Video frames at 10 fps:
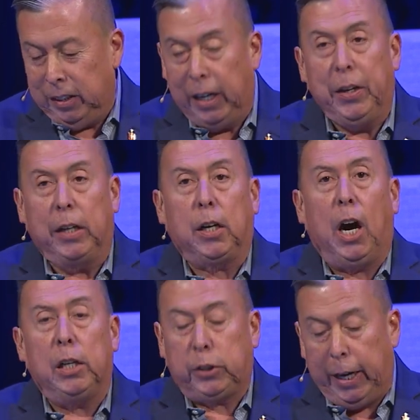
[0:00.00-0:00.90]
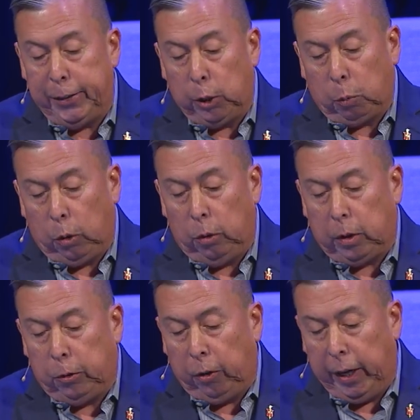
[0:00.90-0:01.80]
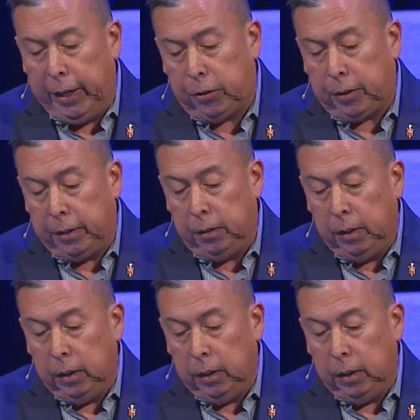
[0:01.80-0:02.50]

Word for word: and that God's handiwork of creation